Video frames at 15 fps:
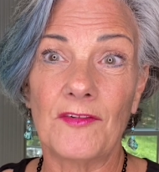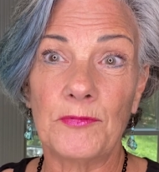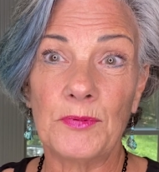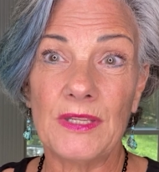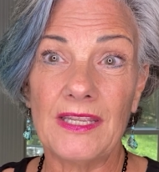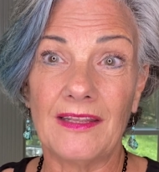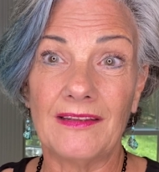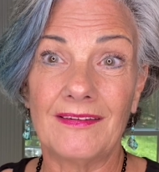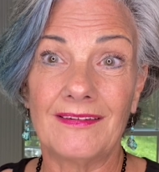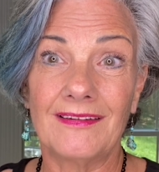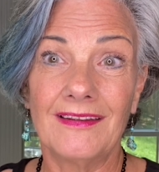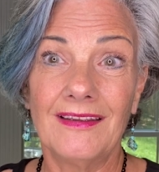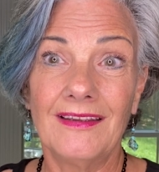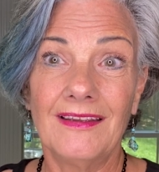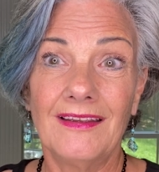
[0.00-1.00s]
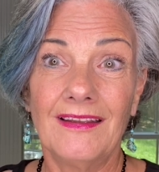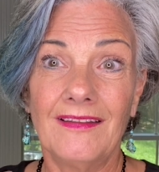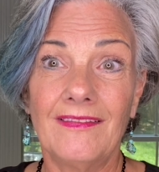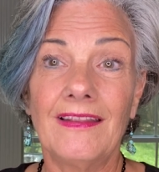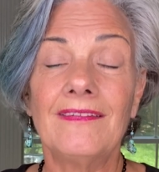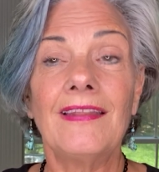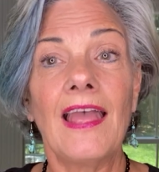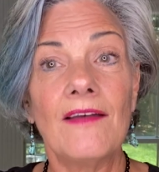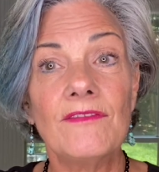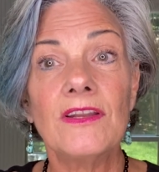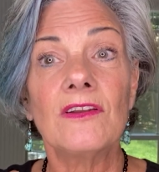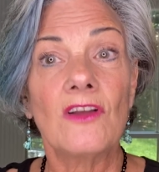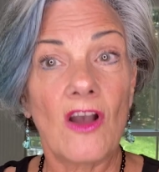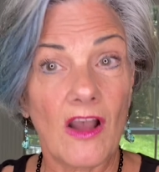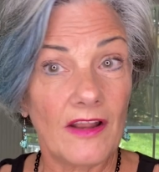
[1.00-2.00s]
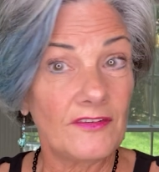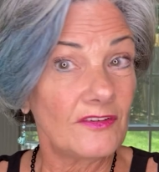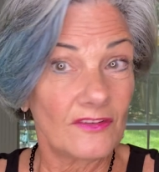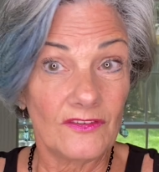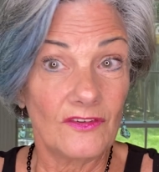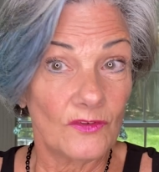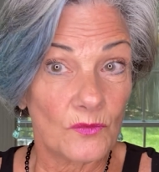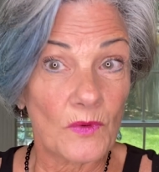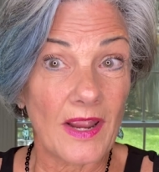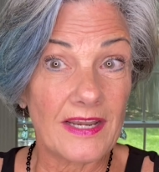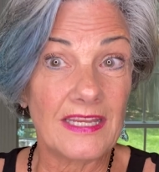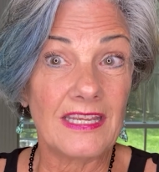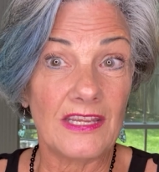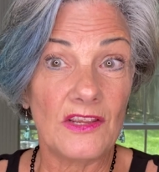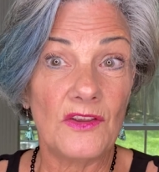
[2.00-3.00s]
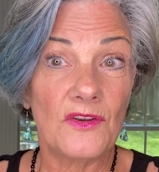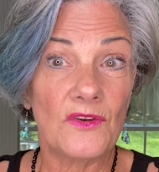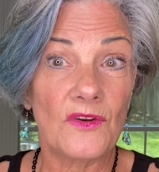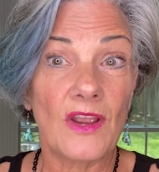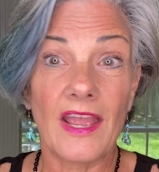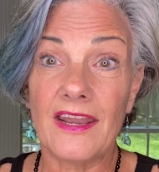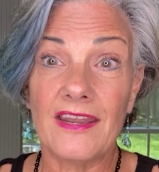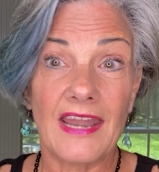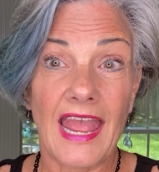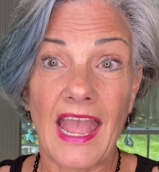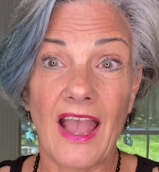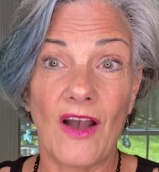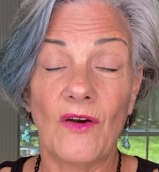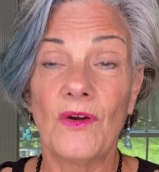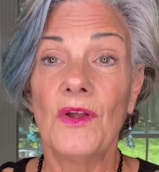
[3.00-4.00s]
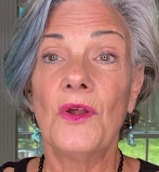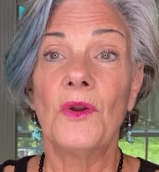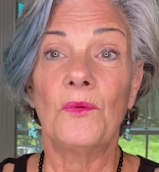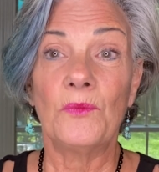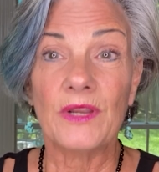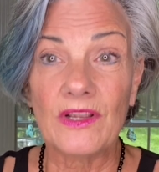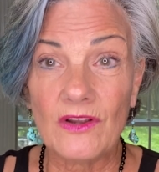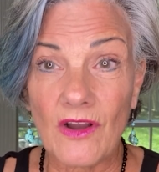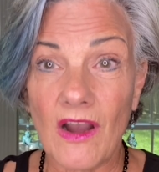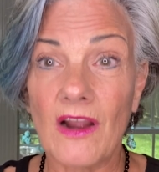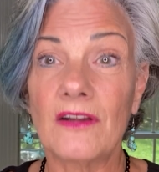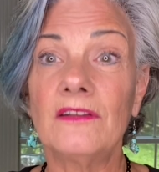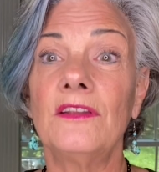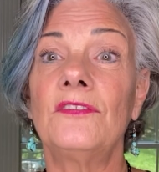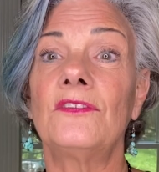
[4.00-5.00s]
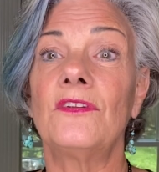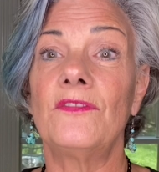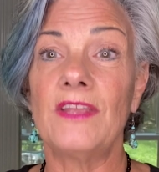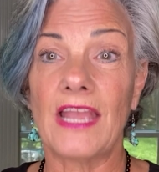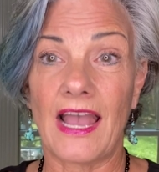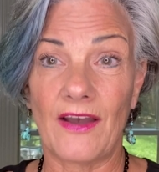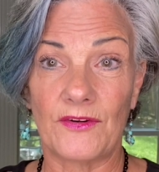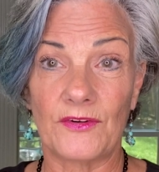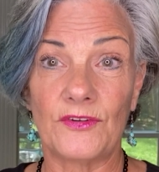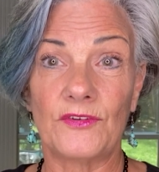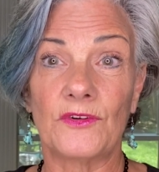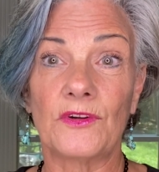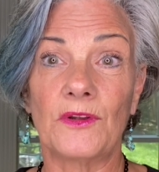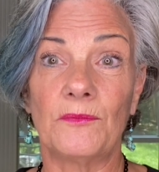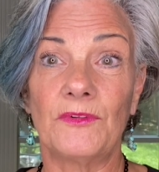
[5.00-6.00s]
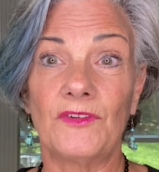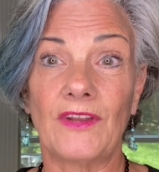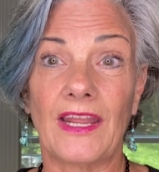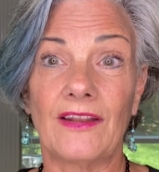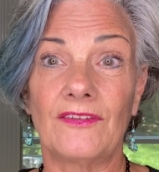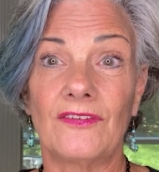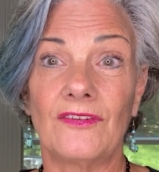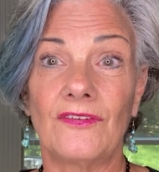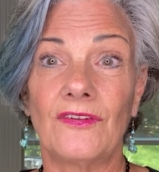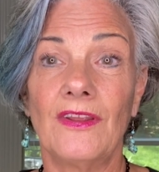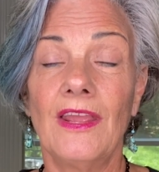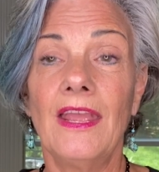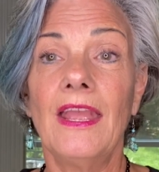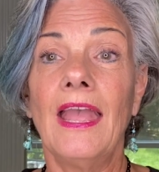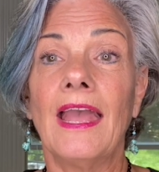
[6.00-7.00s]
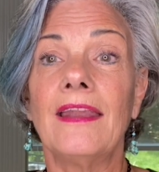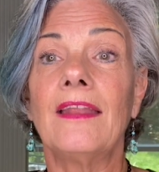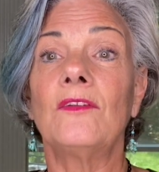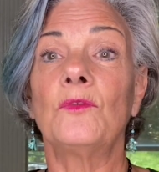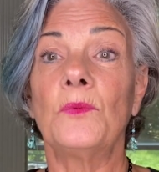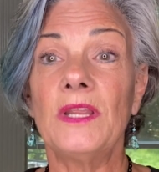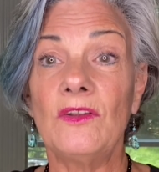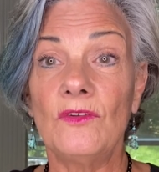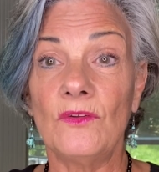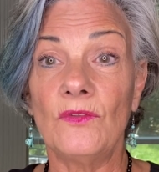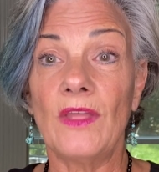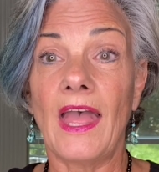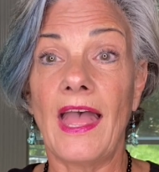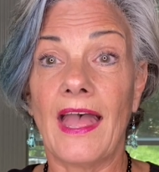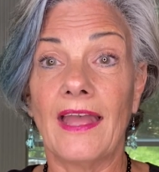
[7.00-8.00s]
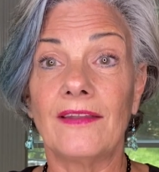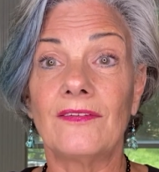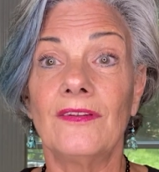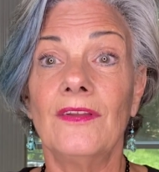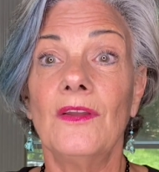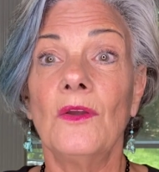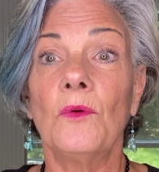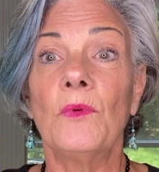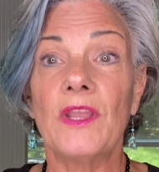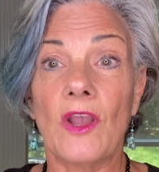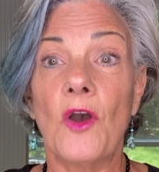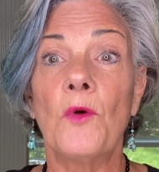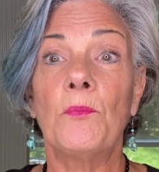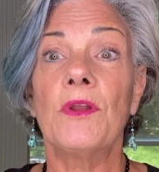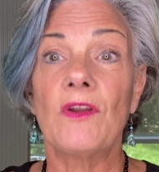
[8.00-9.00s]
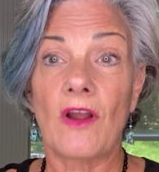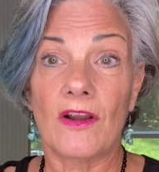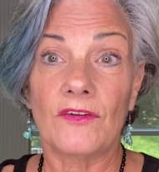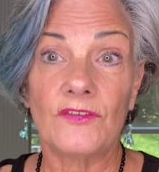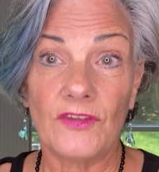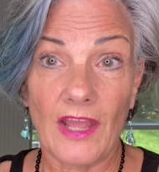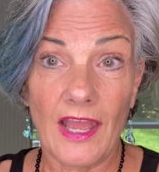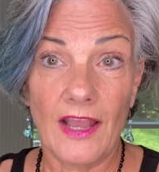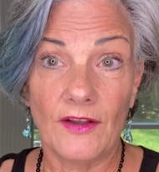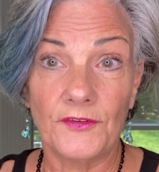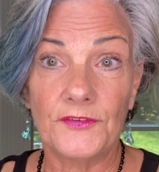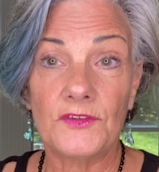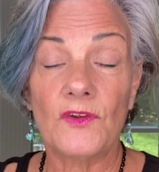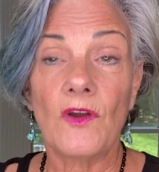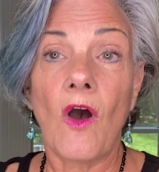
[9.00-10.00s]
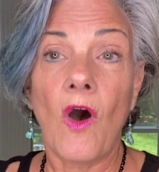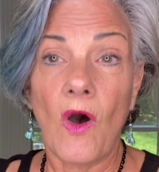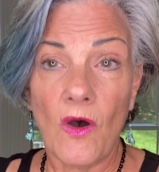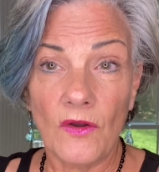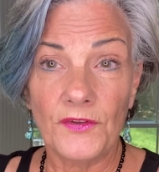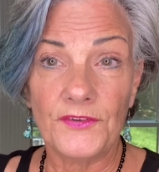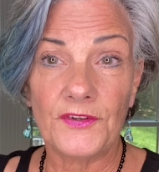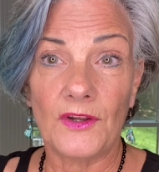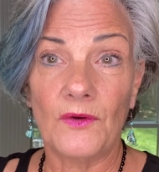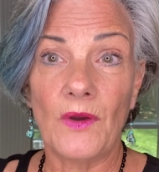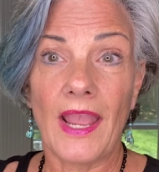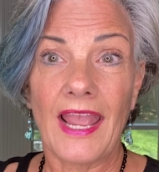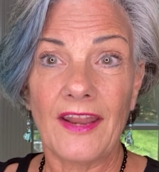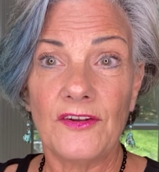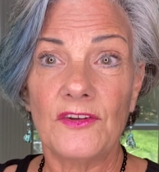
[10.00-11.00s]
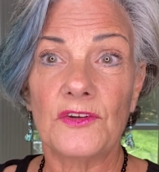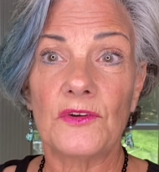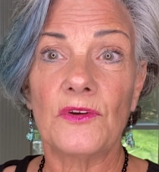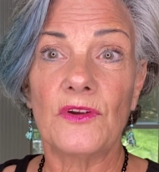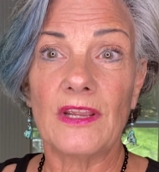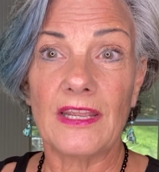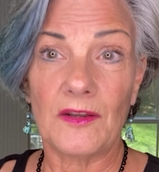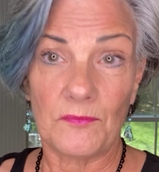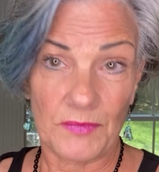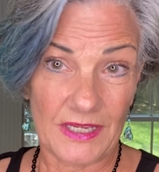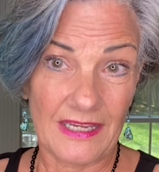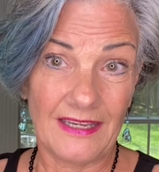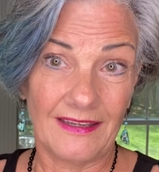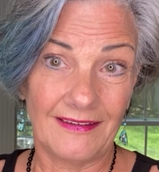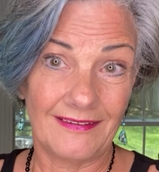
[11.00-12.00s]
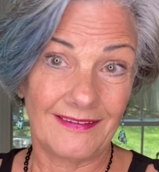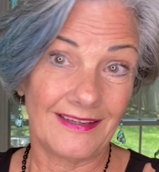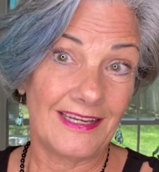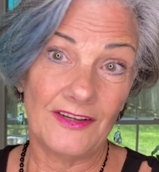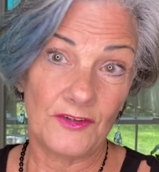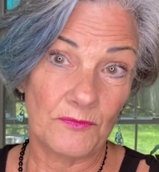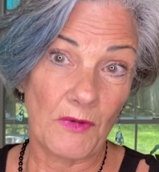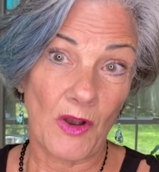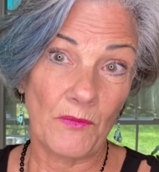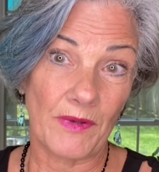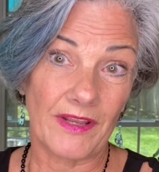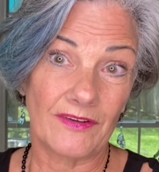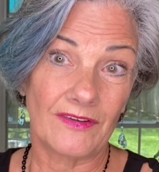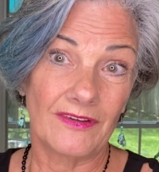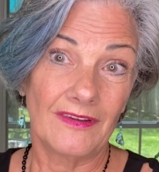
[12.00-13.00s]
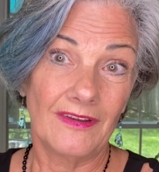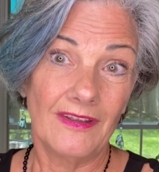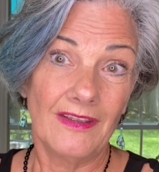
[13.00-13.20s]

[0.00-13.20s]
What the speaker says: of peace, this heaven consciousness right here and now, regardless of the outer circumstances. And as we do that, we open ourselves to also enter in peace each moment